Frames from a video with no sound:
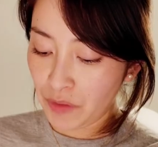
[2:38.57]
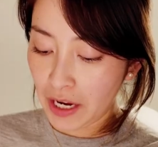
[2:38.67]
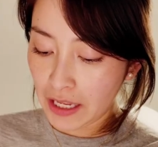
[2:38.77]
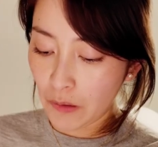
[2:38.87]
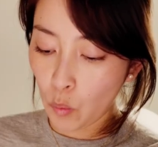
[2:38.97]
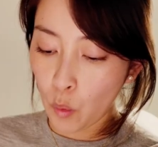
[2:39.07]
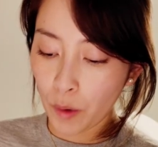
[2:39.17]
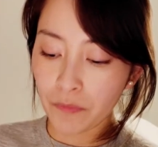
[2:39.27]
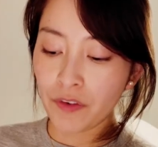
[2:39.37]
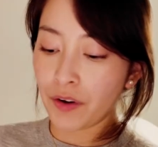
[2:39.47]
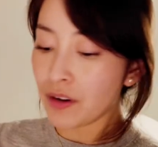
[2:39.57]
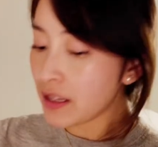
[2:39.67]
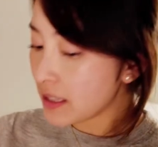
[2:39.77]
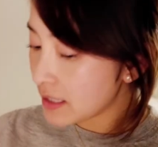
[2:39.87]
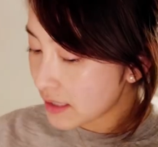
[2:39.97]
I get warm very
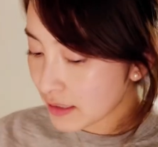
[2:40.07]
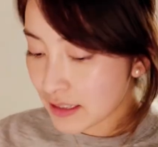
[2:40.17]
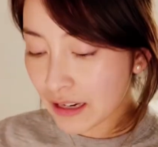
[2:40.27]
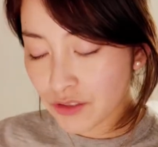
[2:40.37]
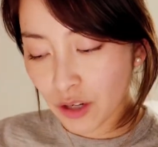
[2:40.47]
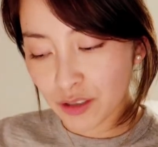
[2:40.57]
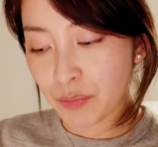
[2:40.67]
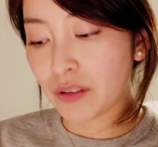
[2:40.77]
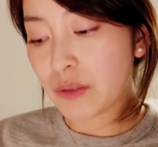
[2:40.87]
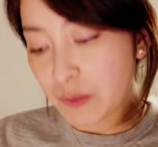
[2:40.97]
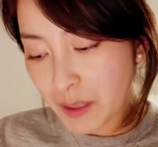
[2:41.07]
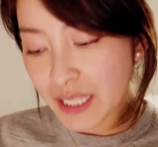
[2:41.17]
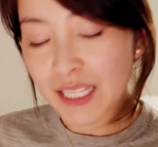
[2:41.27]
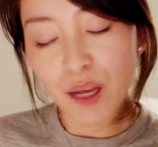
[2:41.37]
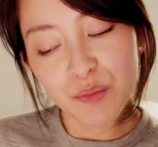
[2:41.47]
easily. I've talked about this many
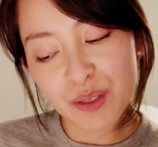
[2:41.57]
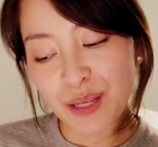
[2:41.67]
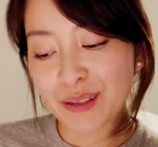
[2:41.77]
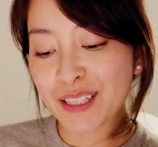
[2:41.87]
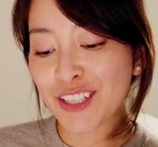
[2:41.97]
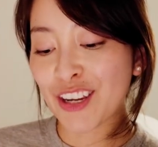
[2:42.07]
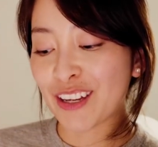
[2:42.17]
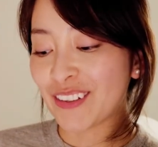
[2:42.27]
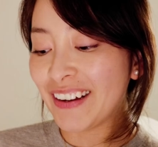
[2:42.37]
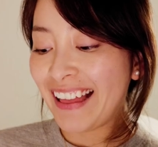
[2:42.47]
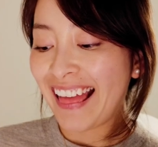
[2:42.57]
times in the channel.